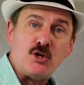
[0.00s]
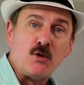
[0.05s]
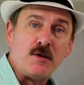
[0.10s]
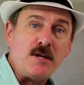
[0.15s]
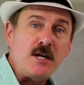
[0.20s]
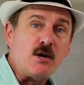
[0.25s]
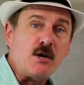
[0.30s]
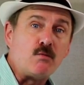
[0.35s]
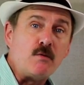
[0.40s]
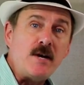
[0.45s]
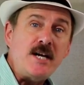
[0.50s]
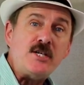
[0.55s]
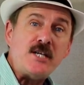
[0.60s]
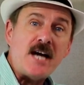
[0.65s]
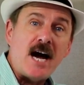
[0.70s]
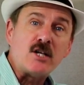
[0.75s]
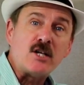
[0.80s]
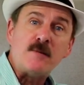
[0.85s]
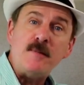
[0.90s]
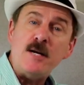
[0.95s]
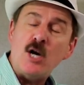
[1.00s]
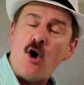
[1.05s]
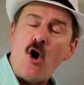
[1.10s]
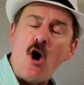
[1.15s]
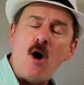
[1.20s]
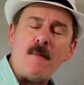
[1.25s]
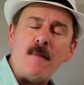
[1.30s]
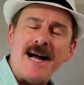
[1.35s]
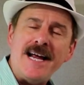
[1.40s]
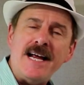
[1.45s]
sure that you reach out to me.
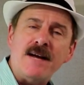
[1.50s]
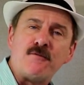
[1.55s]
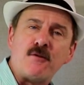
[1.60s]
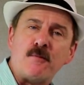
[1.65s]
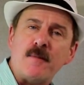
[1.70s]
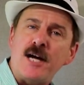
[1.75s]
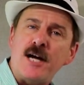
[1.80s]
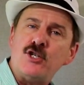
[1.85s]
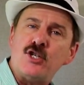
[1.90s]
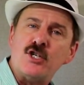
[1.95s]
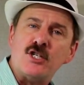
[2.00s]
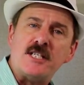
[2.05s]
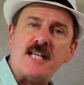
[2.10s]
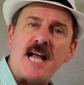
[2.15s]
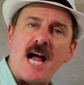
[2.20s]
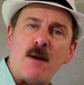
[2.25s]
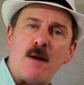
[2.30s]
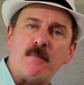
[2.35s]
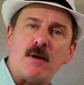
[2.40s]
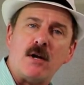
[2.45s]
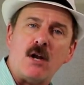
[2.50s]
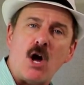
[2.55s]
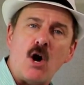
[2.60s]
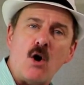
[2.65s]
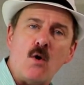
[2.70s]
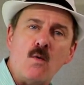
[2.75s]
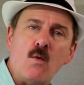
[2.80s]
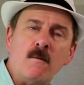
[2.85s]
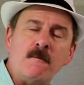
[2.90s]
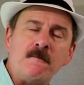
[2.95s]
All my information's down
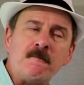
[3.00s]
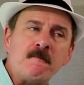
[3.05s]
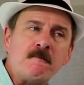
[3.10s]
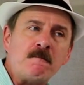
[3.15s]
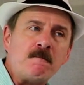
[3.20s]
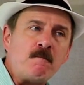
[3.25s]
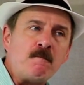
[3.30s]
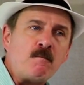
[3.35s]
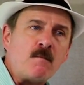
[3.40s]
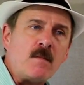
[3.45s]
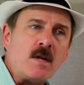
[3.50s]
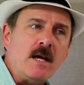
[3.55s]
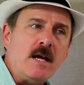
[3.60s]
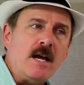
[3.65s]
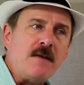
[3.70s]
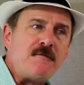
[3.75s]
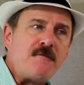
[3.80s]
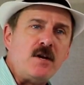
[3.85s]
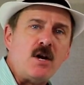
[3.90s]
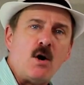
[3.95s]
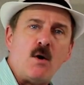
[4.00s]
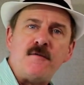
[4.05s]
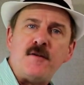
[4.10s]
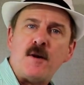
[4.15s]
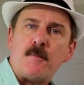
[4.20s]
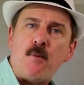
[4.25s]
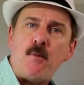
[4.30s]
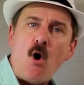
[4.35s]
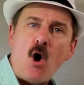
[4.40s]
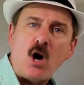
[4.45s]
below. If you know,
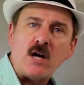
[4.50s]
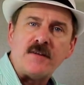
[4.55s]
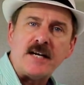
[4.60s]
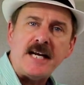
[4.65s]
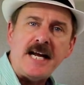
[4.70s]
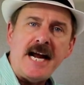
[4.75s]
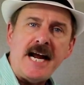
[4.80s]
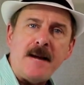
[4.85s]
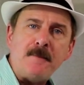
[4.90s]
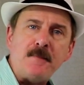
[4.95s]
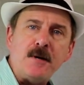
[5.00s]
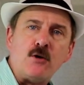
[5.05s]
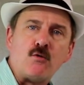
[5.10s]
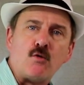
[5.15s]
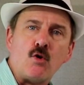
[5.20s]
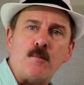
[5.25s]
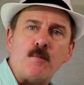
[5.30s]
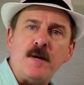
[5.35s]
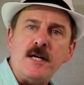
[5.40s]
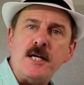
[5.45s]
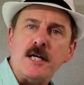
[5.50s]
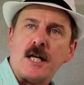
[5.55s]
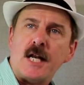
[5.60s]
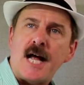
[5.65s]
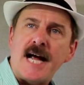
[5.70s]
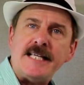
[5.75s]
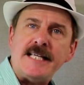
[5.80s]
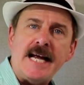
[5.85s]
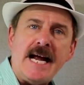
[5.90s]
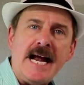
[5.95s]
if you're part of a camping group and you'd
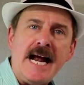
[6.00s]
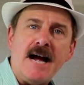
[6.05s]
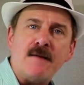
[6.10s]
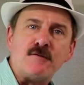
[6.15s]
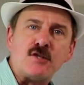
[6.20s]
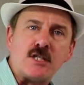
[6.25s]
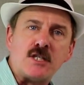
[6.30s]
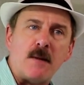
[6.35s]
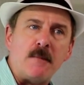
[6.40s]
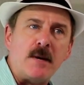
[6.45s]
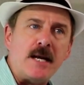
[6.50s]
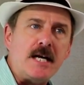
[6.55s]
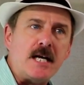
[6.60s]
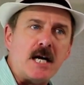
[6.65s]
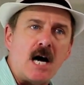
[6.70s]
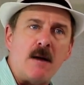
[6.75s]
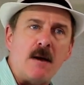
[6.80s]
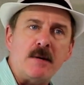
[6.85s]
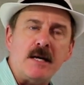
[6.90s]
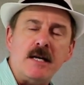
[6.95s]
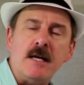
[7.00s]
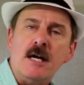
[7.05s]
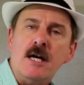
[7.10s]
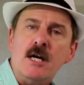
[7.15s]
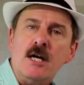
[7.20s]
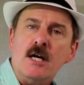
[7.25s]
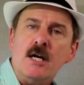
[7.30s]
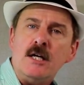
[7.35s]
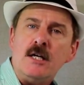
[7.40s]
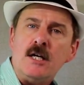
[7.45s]
like to have somebody come and,
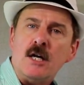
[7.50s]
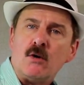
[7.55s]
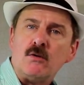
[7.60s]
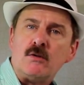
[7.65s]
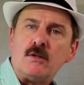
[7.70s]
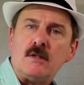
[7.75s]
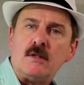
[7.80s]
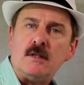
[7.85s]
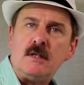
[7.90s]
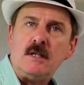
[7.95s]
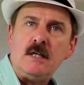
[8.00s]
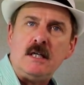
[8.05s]
you know,